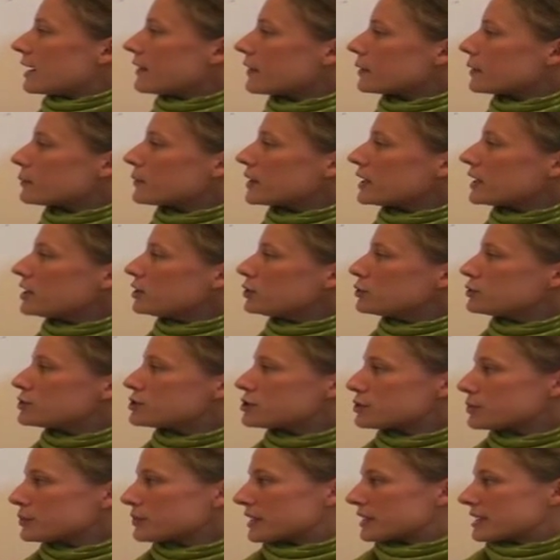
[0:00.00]
And the way you
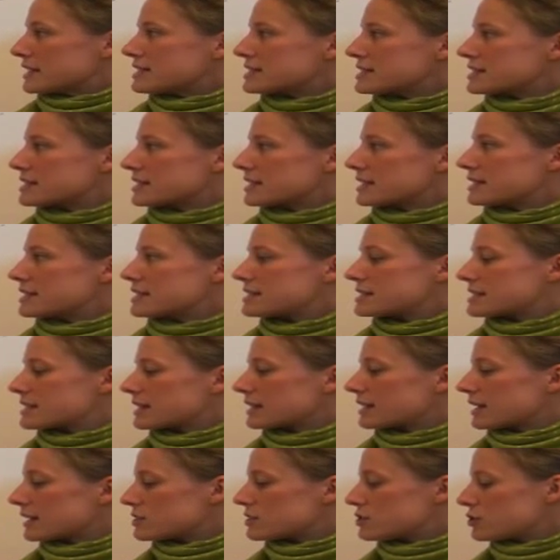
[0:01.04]
do this is
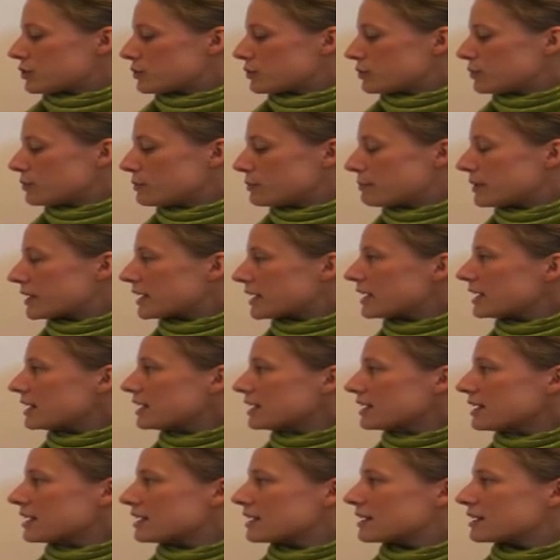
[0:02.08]
that you
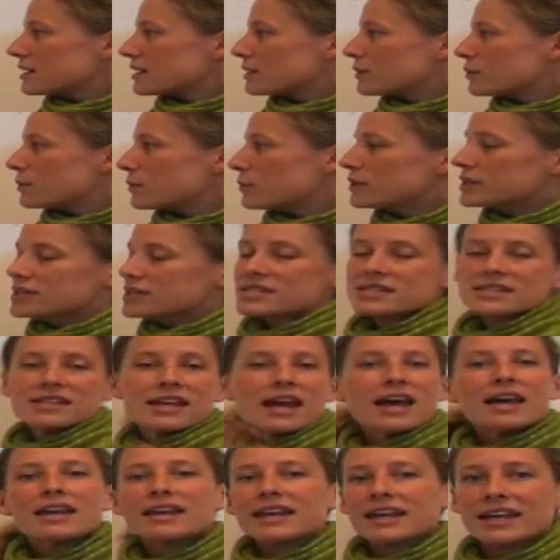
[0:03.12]
begin with a
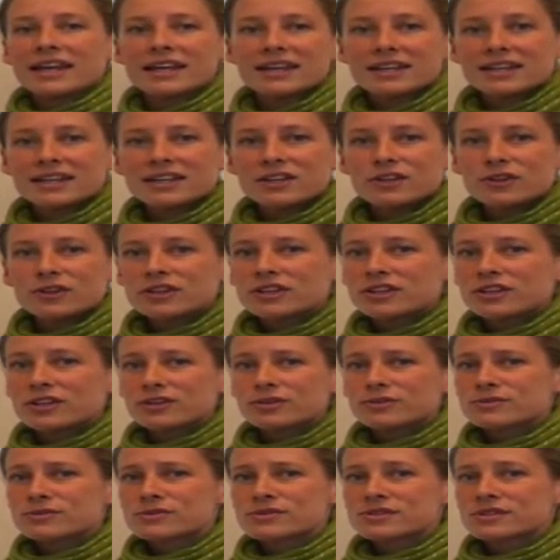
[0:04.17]
scanning. You can
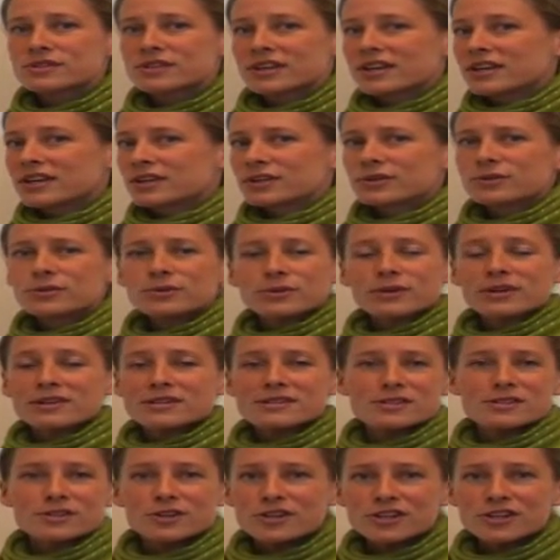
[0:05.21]
use Google
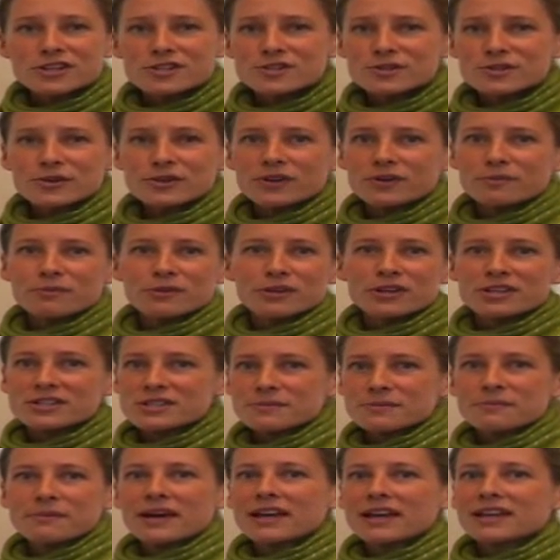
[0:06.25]
search or
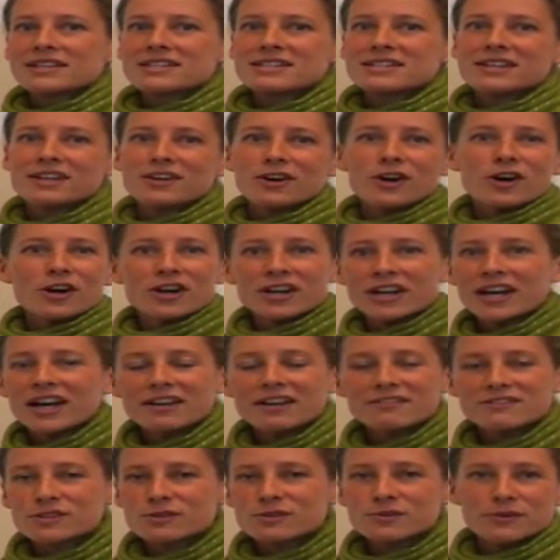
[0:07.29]
municipality
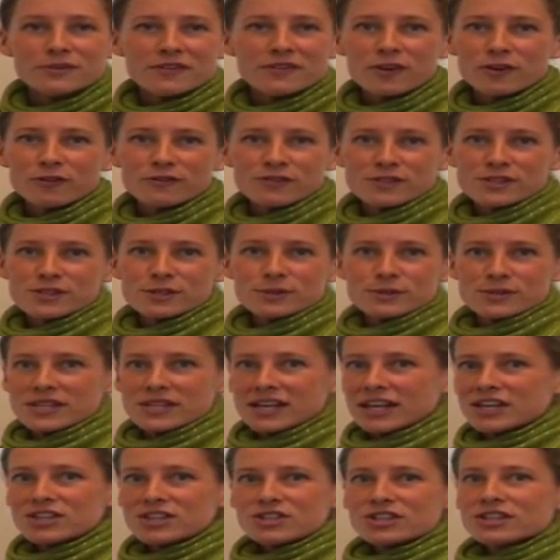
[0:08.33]
archives of
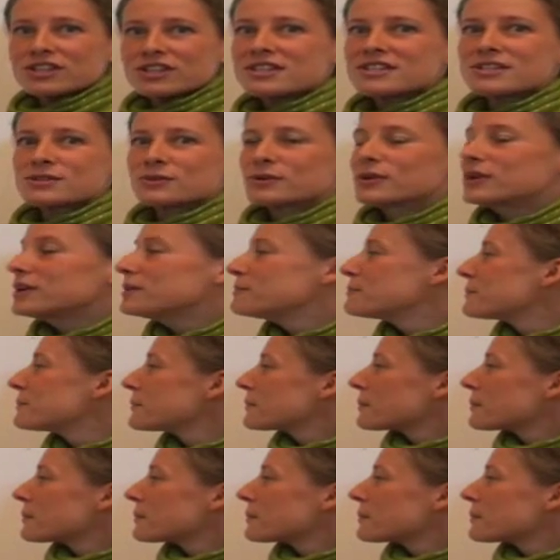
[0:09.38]
associations, or